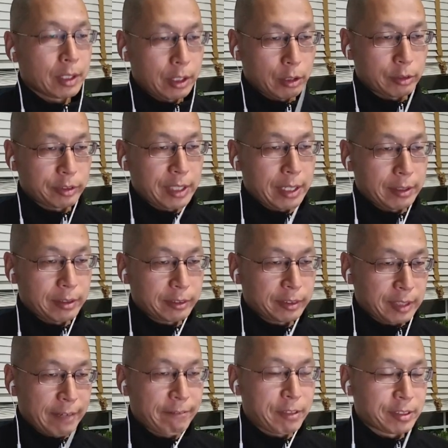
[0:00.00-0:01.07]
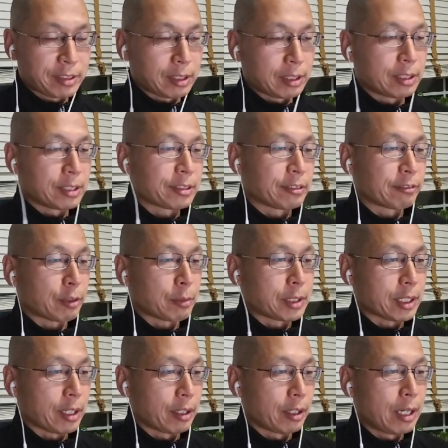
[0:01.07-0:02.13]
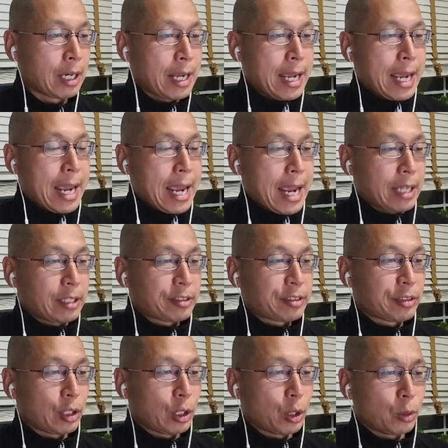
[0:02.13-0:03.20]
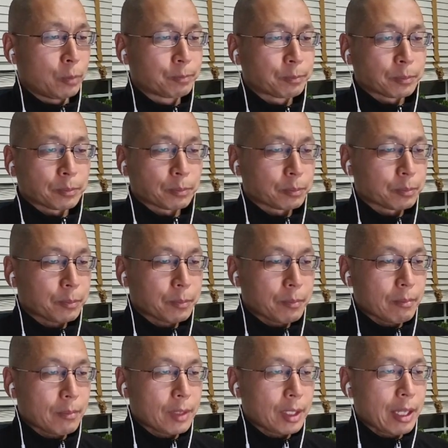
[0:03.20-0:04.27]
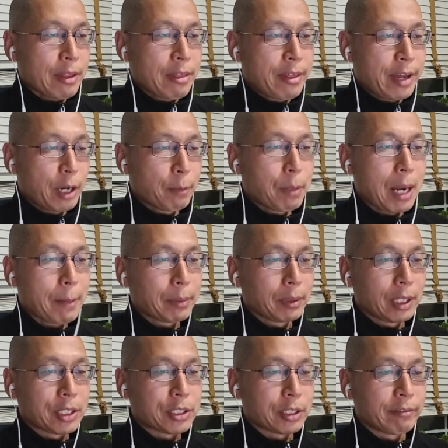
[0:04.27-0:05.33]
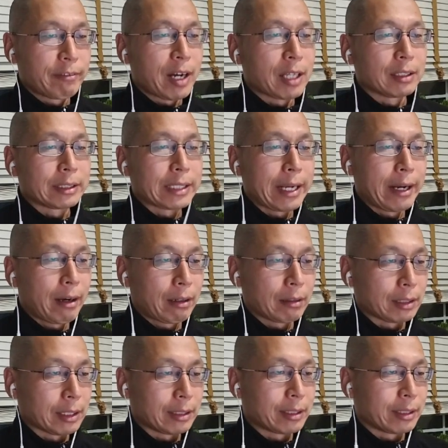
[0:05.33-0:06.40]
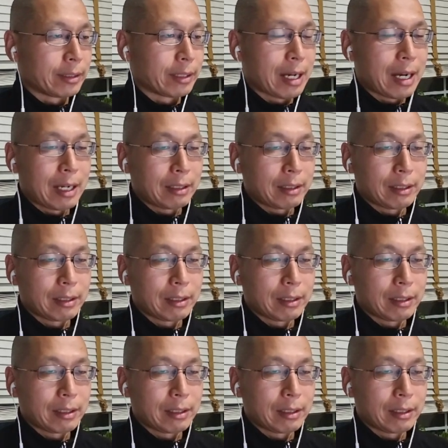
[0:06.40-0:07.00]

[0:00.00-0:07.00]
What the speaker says: stay physically distant from each other. And so their population voluntarily did not